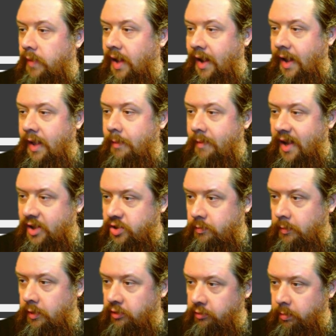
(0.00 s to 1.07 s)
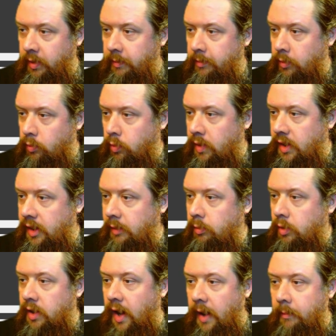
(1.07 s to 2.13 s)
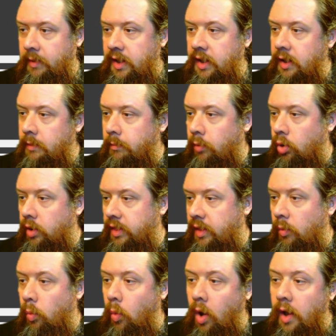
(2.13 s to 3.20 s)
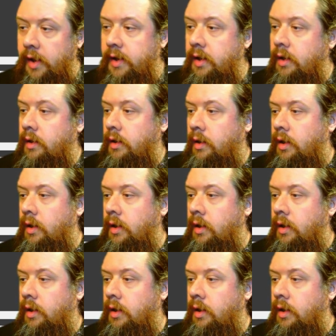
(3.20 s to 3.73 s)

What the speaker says: I imagine most people really will not need more than 1,